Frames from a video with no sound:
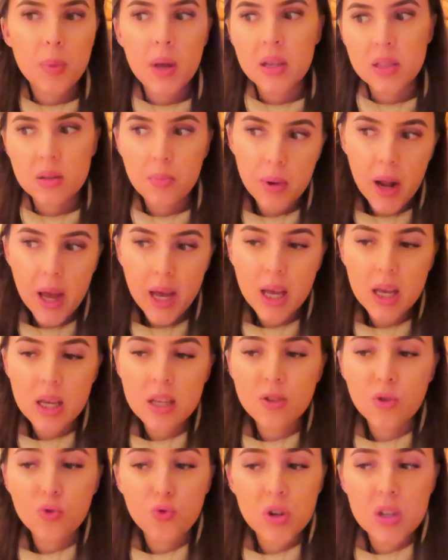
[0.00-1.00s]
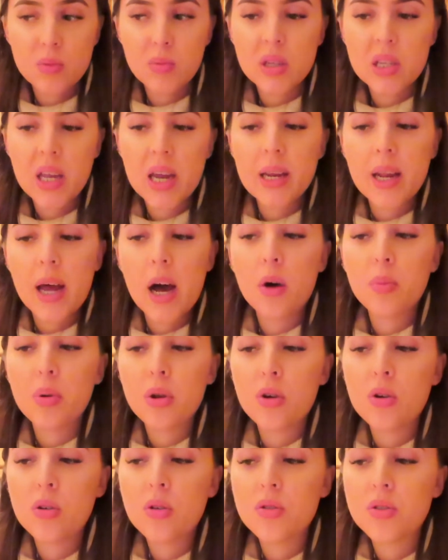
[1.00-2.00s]
pigs and blankets on Christmas Day now
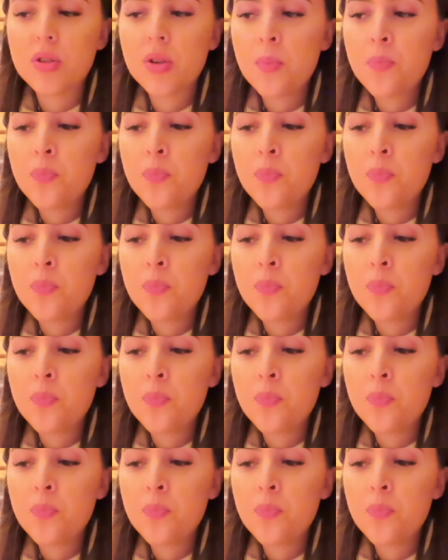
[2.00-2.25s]
because